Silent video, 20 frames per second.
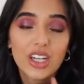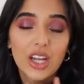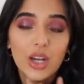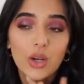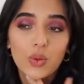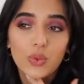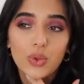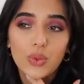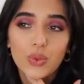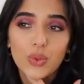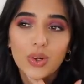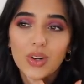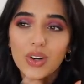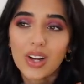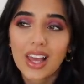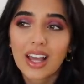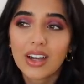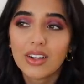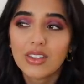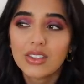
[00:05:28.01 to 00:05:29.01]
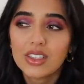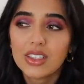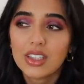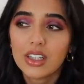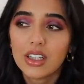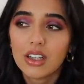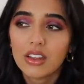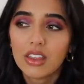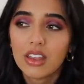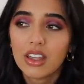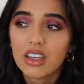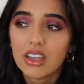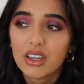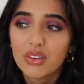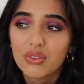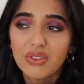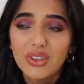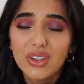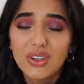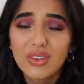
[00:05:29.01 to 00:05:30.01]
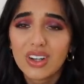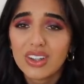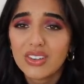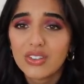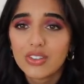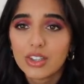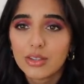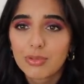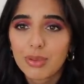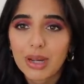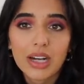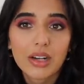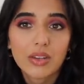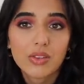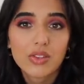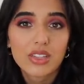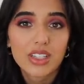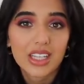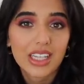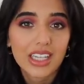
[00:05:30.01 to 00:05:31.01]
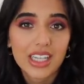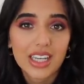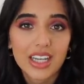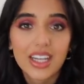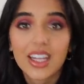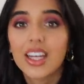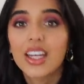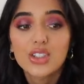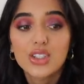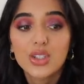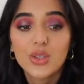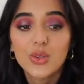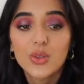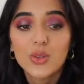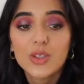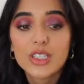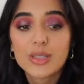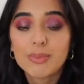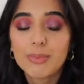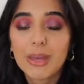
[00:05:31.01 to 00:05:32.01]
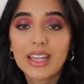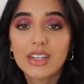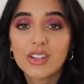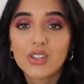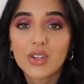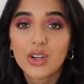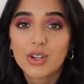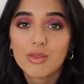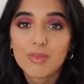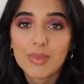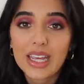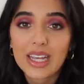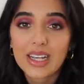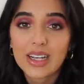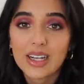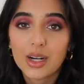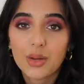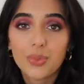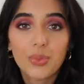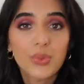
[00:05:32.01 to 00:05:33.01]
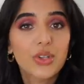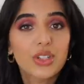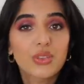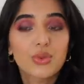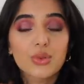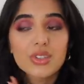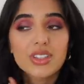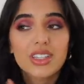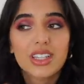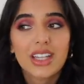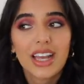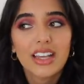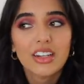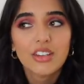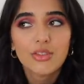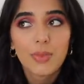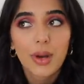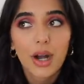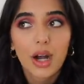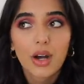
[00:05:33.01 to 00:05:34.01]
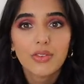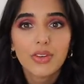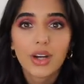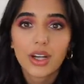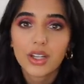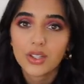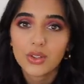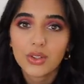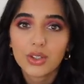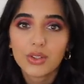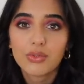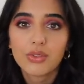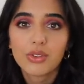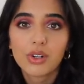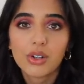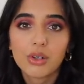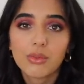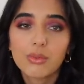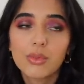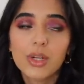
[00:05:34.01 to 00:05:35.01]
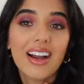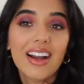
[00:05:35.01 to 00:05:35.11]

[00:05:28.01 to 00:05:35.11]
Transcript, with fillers: Uh, we were allowed, I think, a few hundred pounds a year to spend on makeup, which was kind of part of our uniform.